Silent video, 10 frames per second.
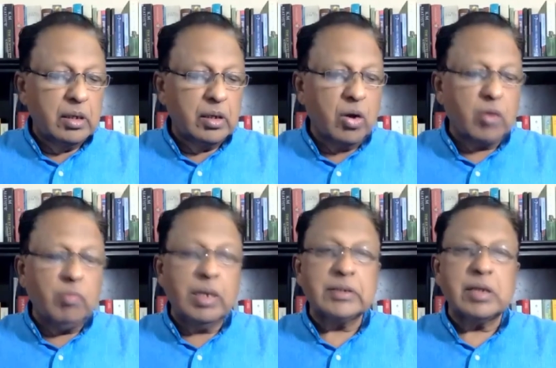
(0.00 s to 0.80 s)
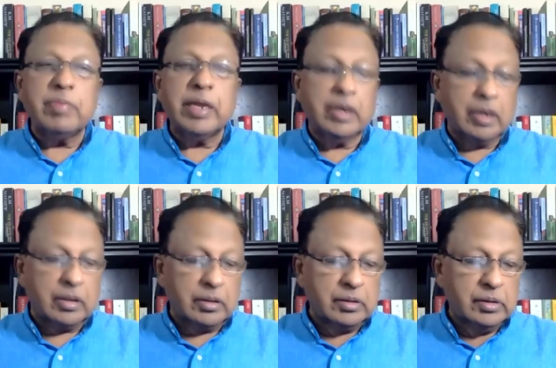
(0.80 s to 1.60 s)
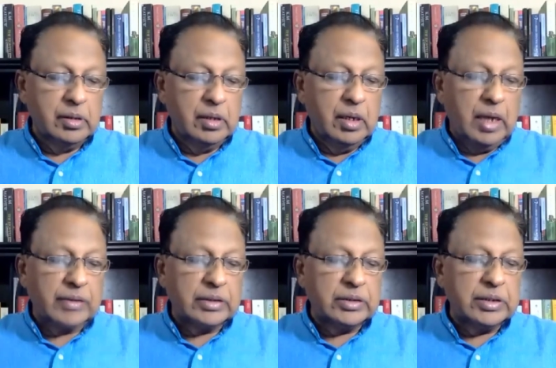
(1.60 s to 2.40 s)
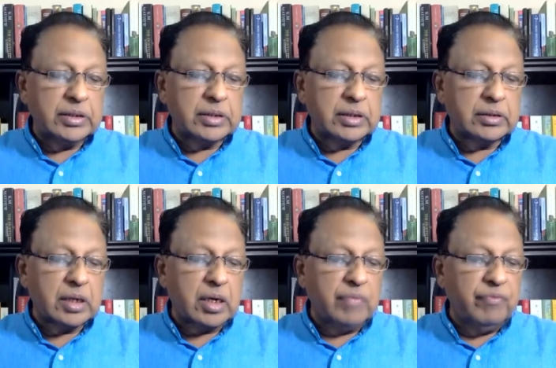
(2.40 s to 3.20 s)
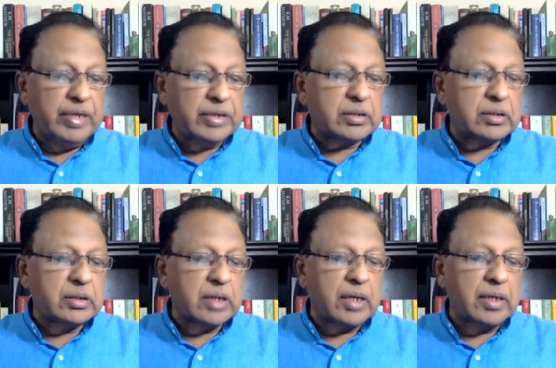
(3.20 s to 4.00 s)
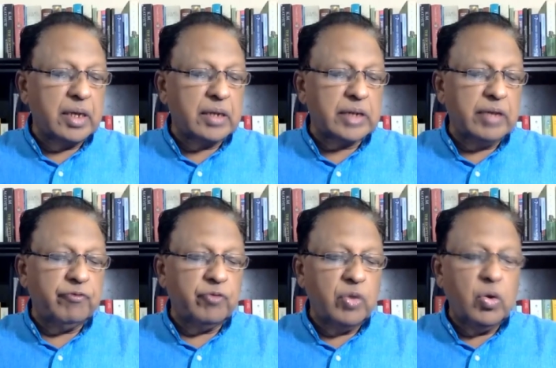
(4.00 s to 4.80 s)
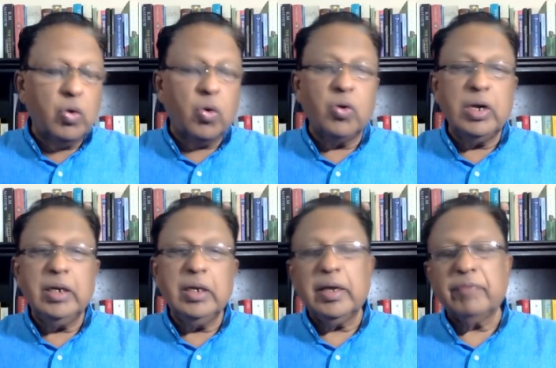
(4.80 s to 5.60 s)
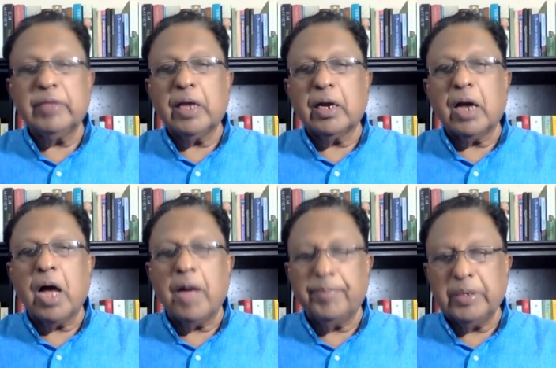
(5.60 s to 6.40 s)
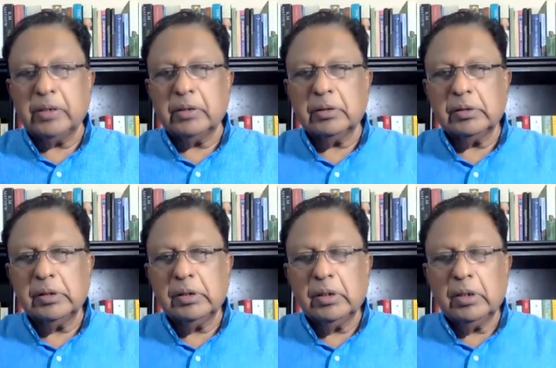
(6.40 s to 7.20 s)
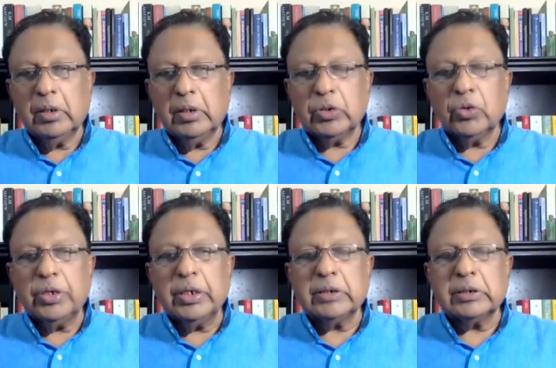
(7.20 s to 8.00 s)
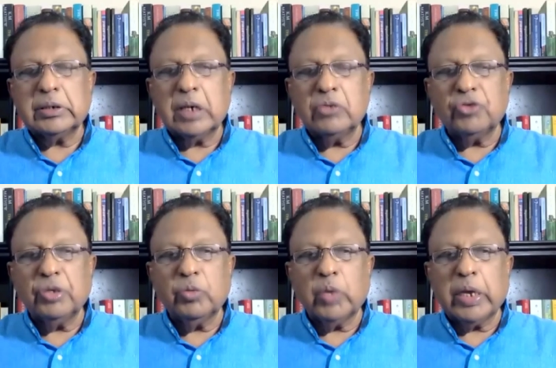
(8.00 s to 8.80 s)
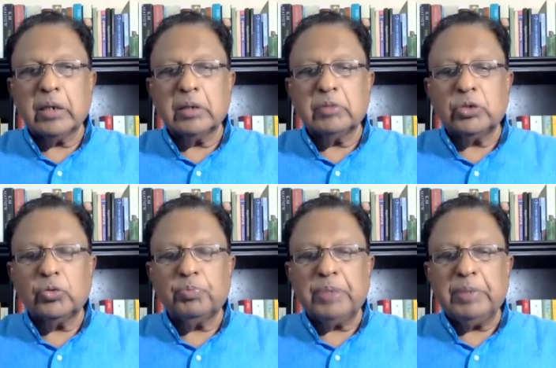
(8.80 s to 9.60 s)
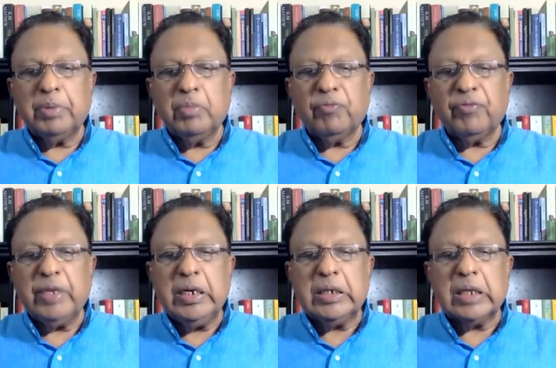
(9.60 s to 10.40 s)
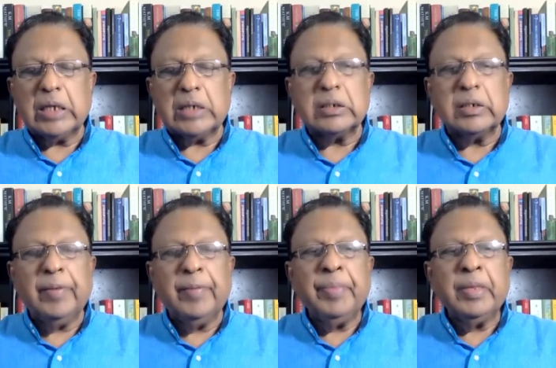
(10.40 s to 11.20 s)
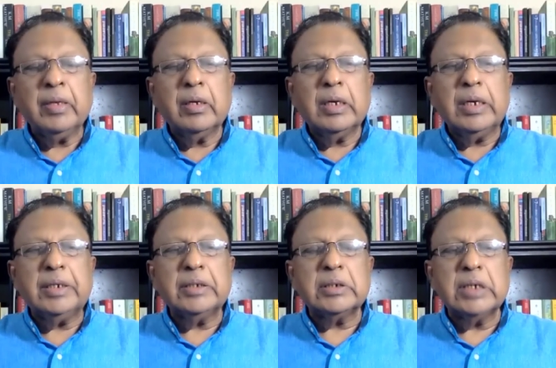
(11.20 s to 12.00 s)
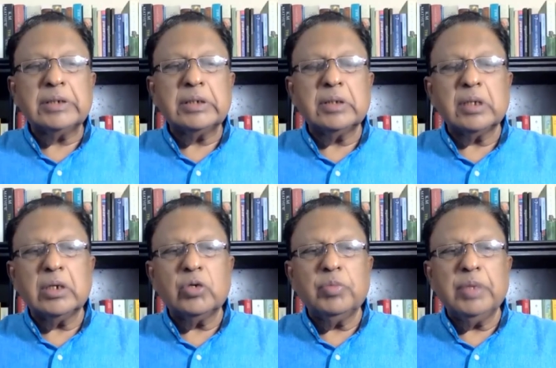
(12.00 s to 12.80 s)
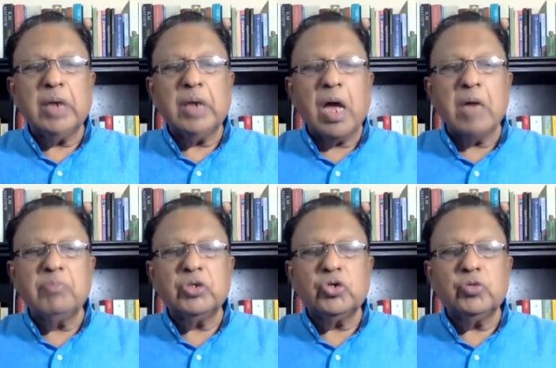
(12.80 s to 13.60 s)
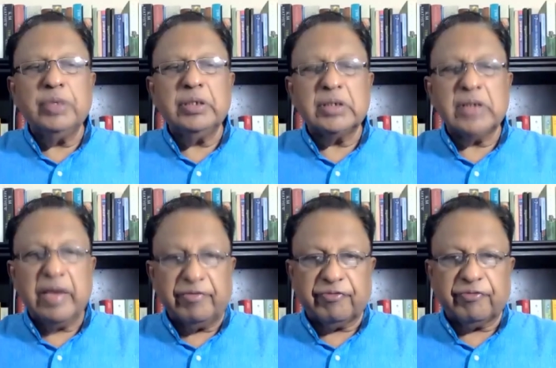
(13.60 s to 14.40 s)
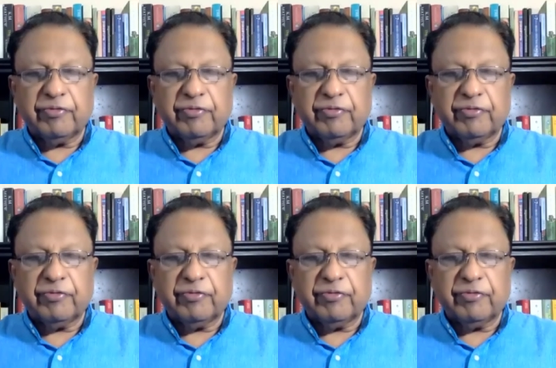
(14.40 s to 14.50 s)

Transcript: God bless America, as his citizens are convinced that they are safe only if they are armed. So, in a country where the people feel that it is necessary to be armed to be safe,